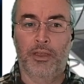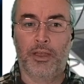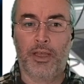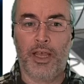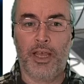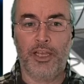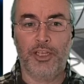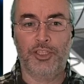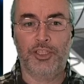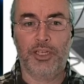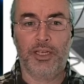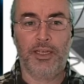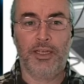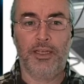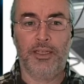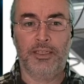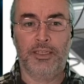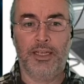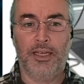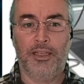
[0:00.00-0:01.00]

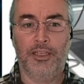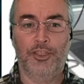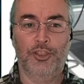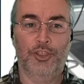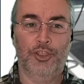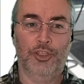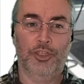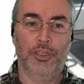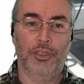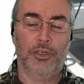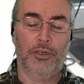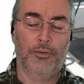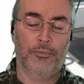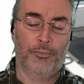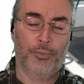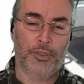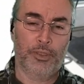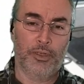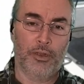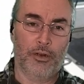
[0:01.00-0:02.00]
AJ Dellinger
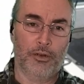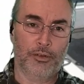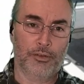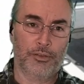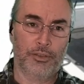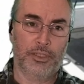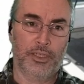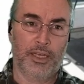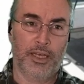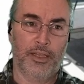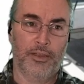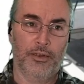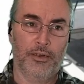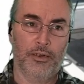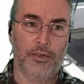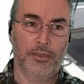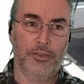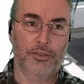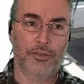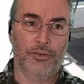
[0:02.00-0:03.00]
put the article together.
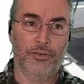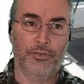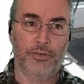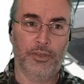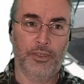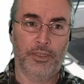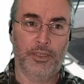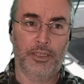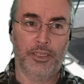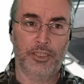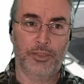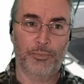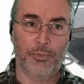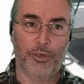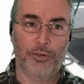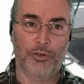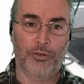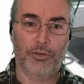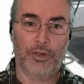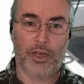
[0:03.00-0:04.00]
It's over in
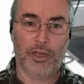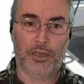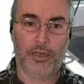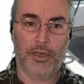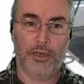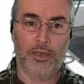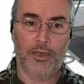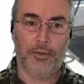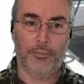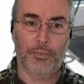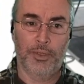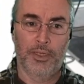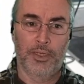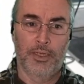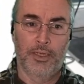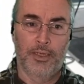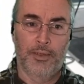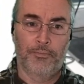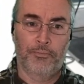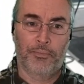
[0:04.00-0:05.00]
gizmodo.com.
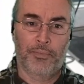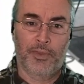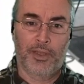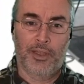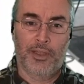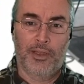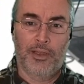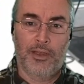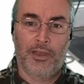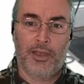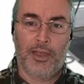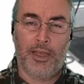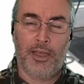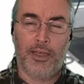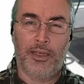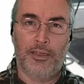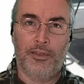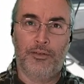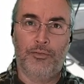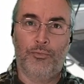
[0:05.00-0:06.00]

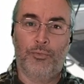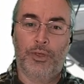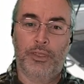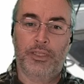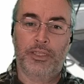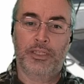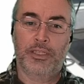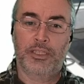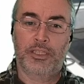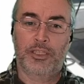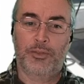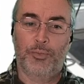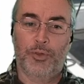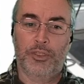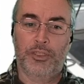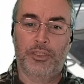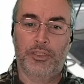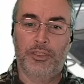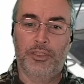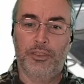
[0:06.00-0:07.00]
And what this is
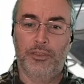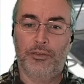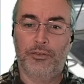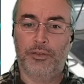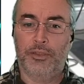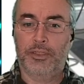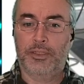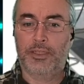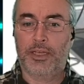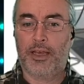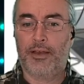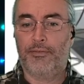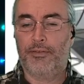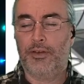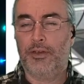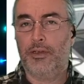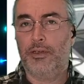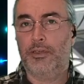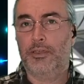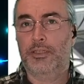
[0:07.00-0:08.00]
supposed to do is have
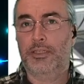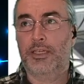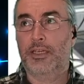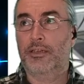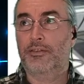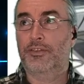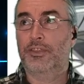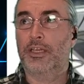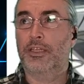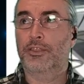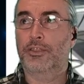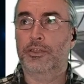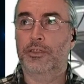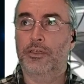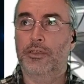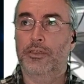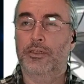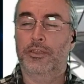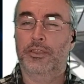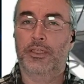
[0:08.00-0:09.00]
a set of
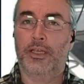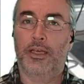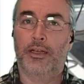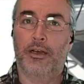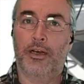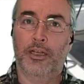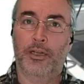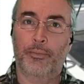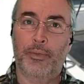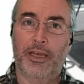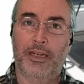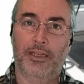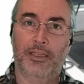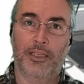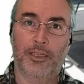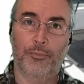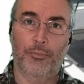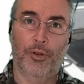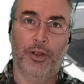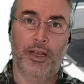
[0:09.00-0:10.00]
sensors that
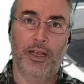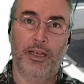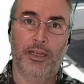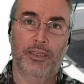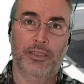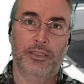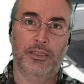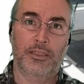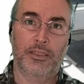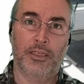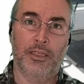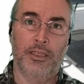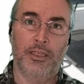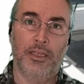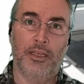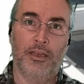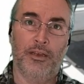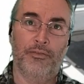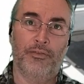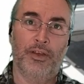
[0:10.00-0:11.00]
automatically brakes in
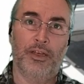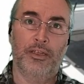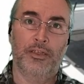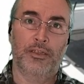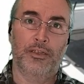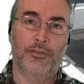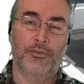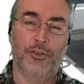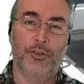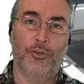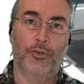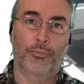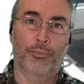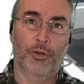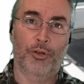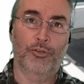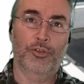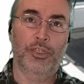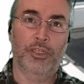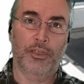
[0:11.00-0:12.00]
the event of you
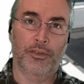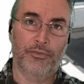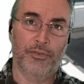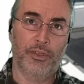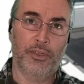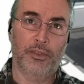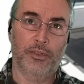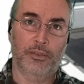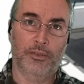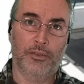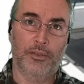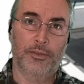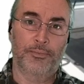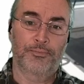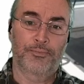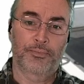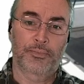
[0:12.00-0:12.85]
approaching a vehicle.